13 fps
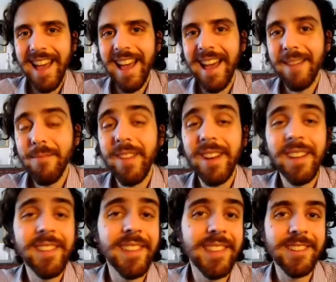Uh,
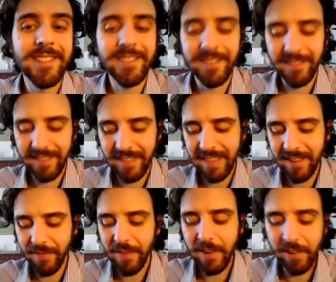moving on to their
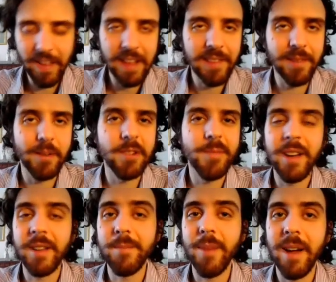their first phase, the
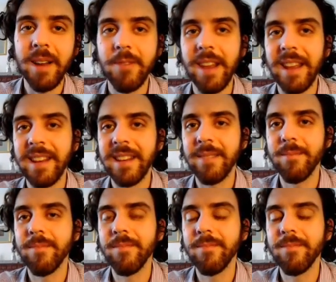robotic body would end